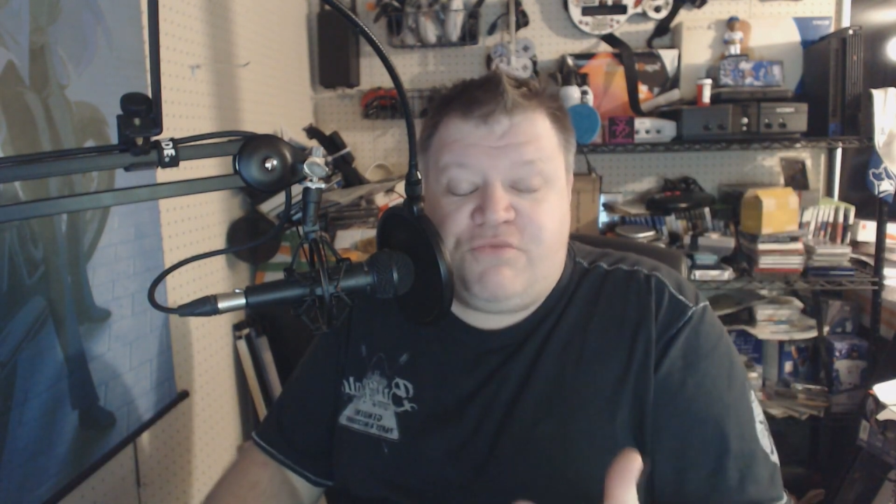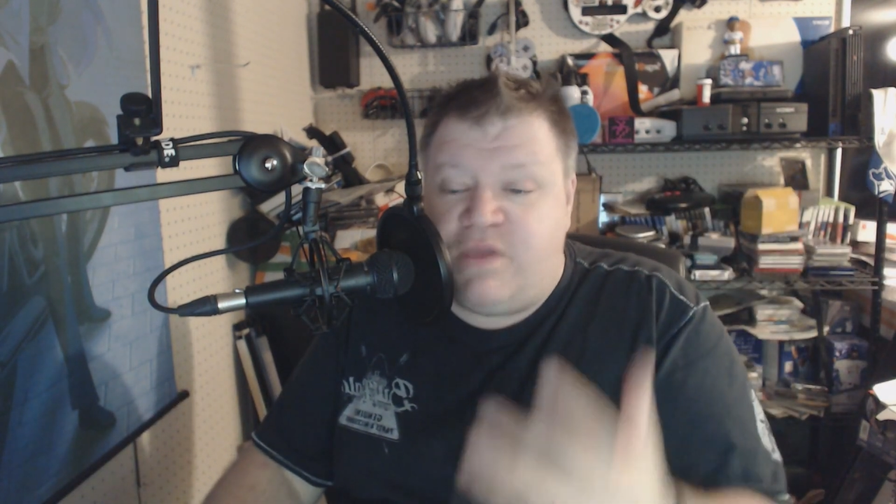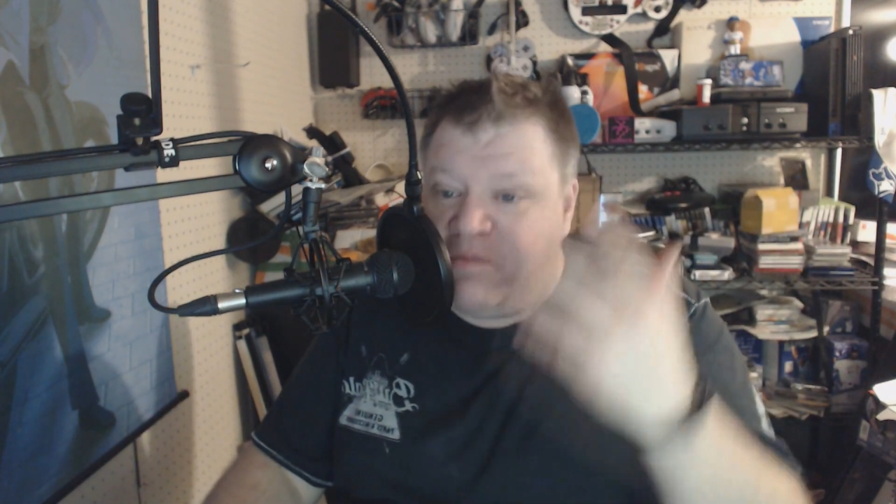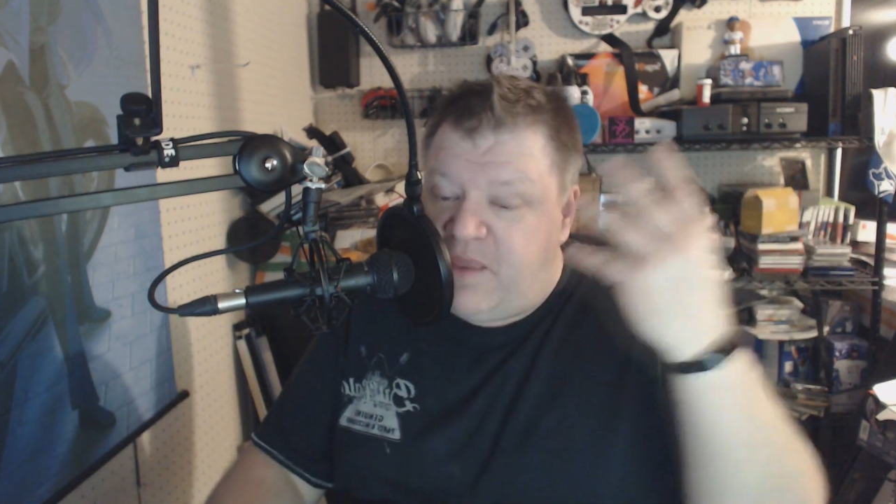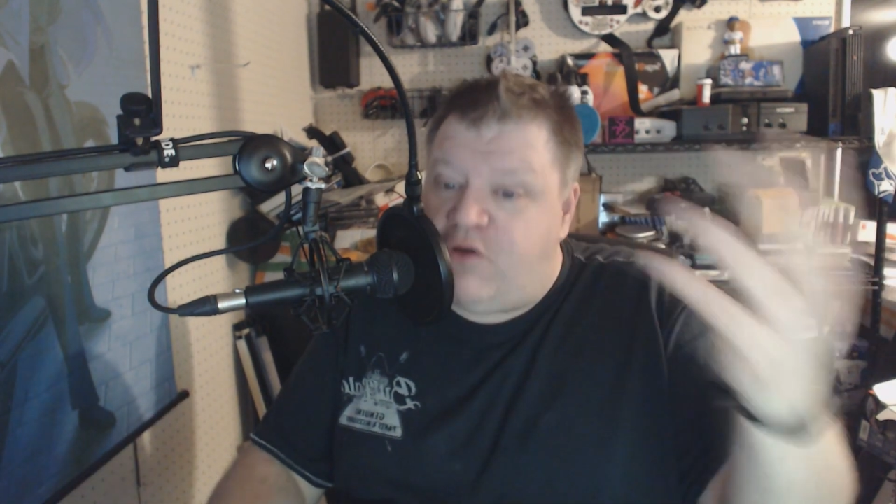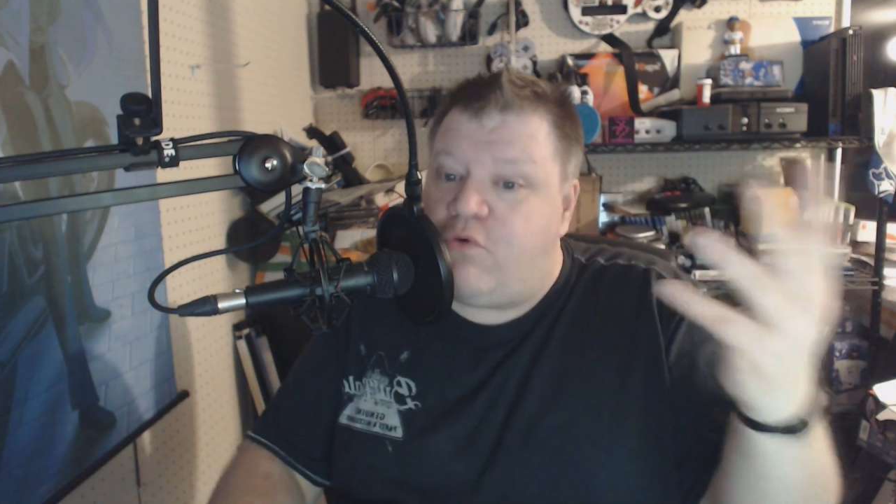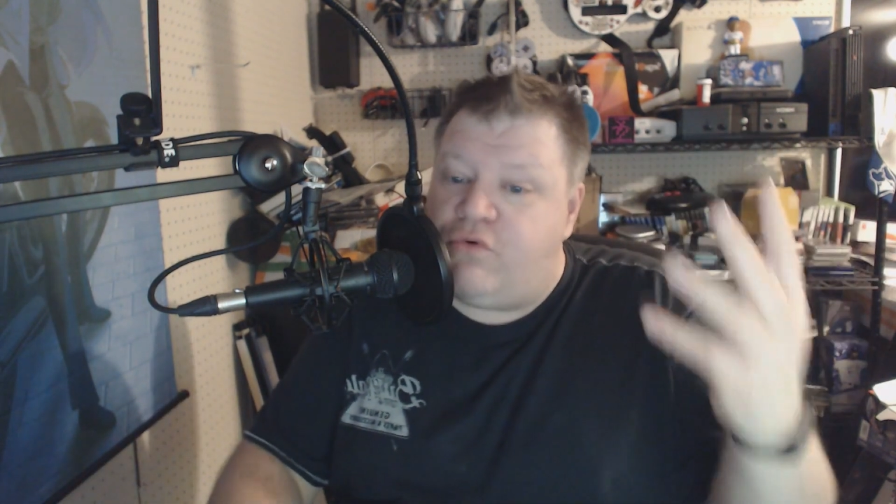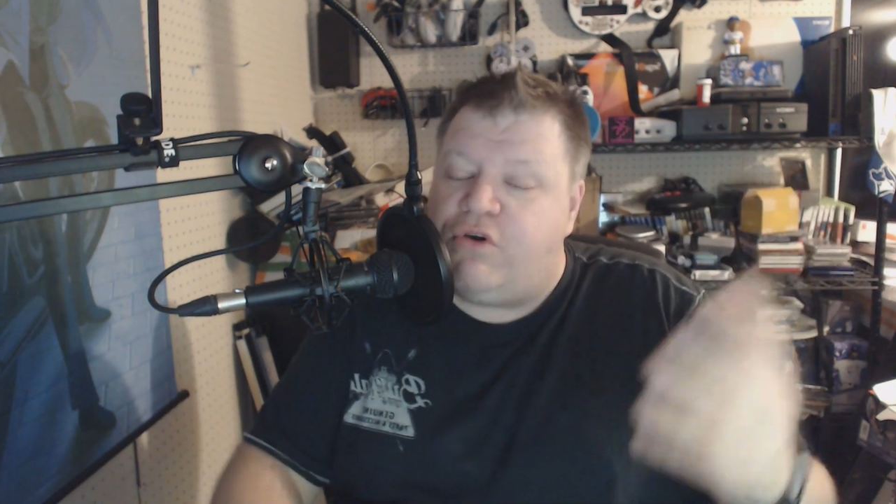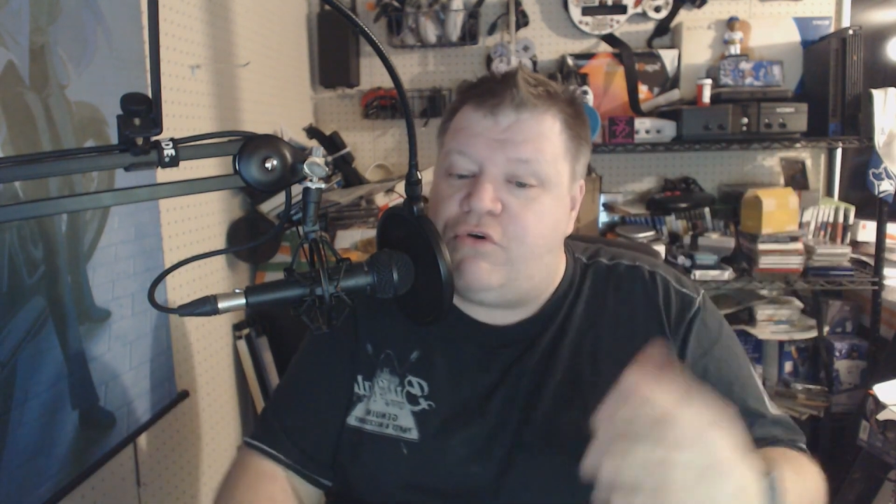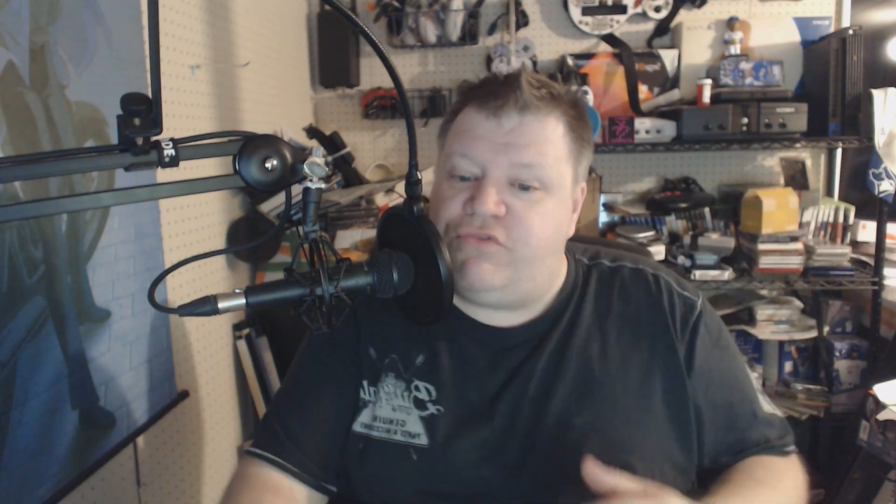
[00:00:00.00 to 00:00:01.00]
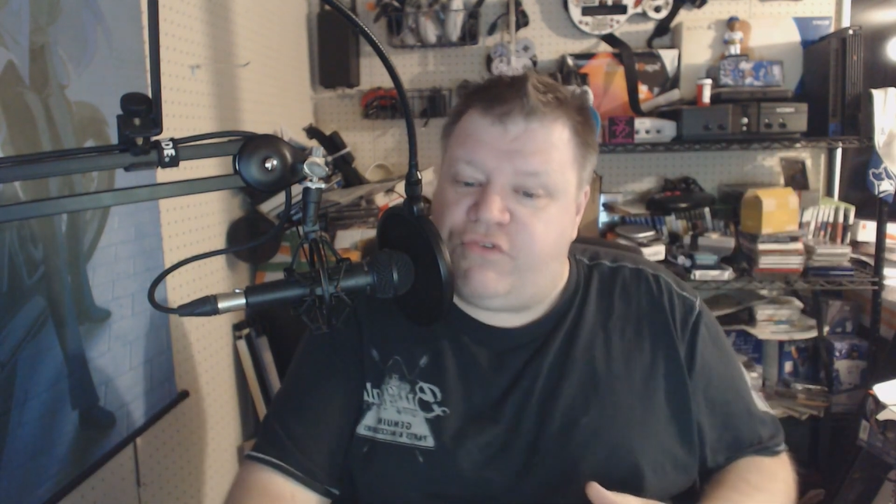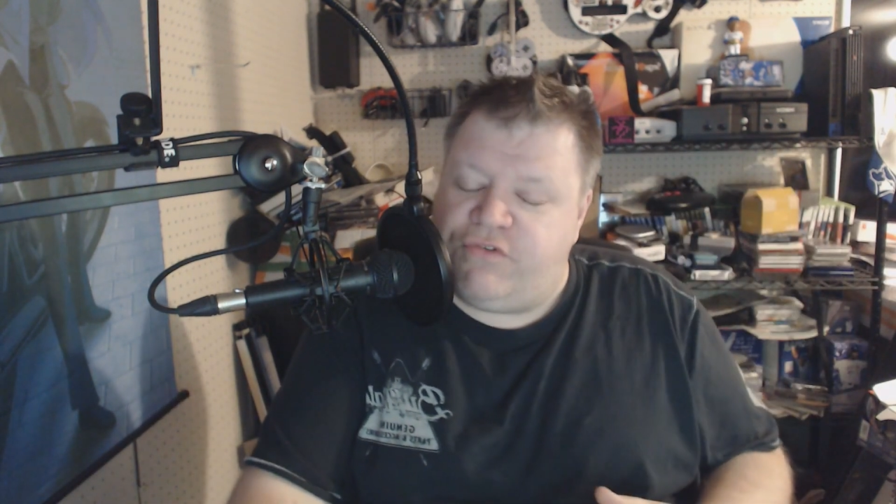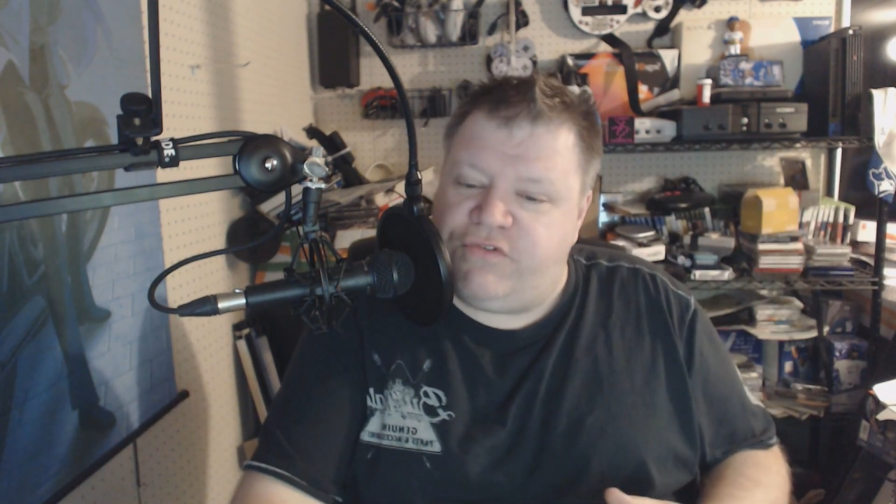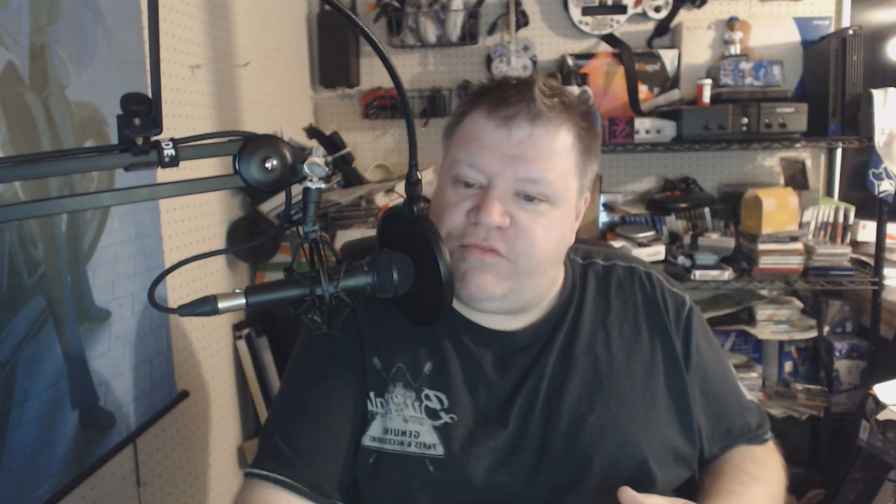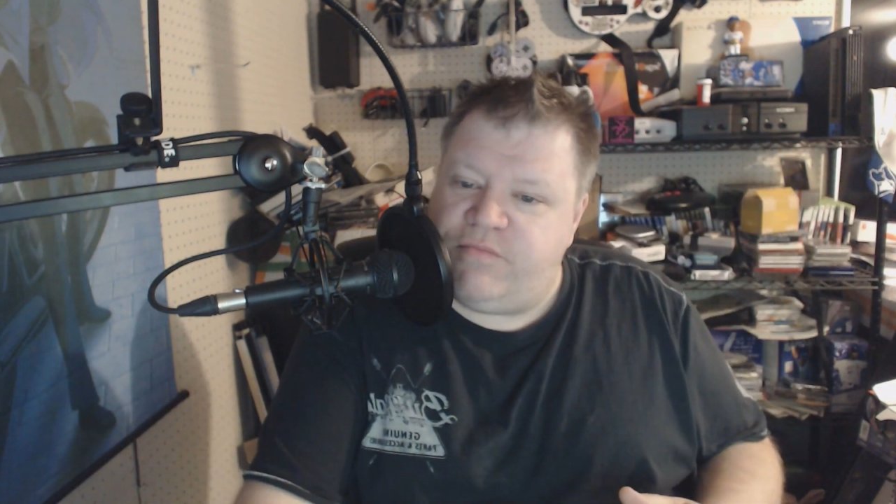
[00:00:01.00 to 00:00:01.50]
we can make our own
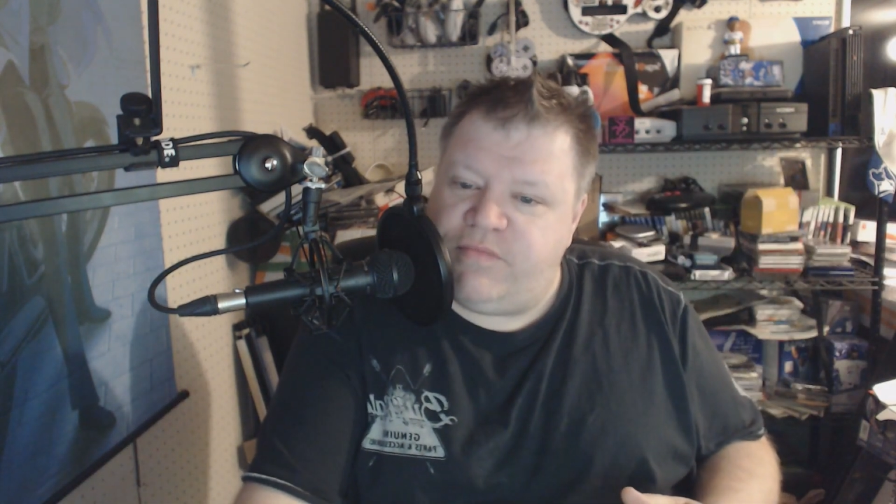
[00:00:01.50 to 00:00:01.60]
coasters.